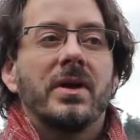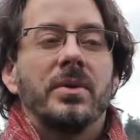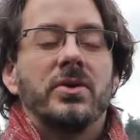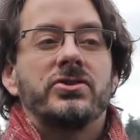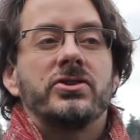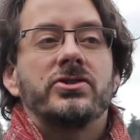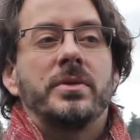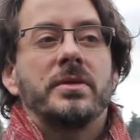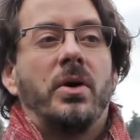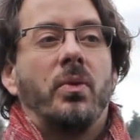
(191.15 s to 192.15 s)
but there's just
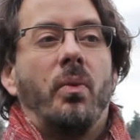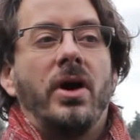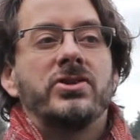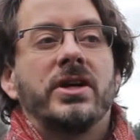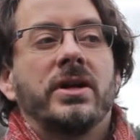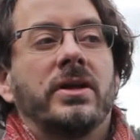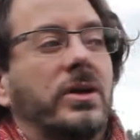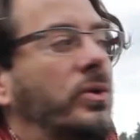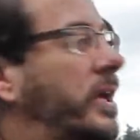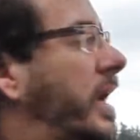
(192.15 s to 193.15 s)
something about watching,
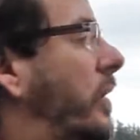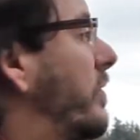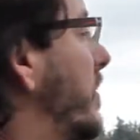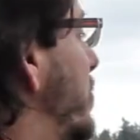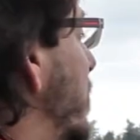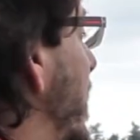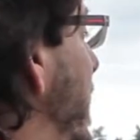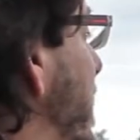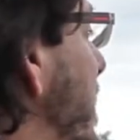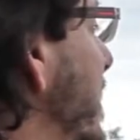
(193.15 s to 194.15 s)
like looking out over this
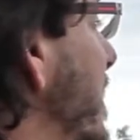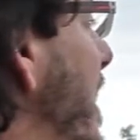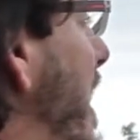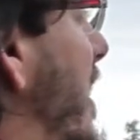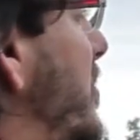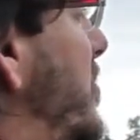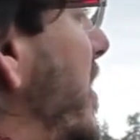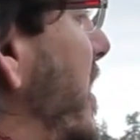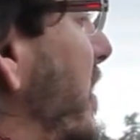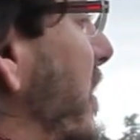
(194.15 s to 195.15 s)
lake and
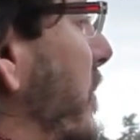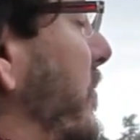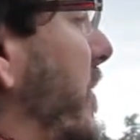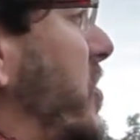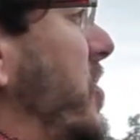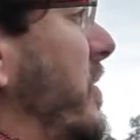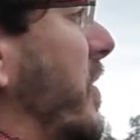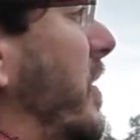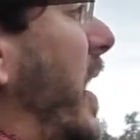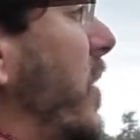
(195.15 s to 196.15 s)
seeing the reflection of the
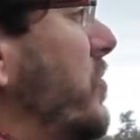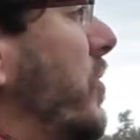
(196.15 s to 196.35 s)
clouds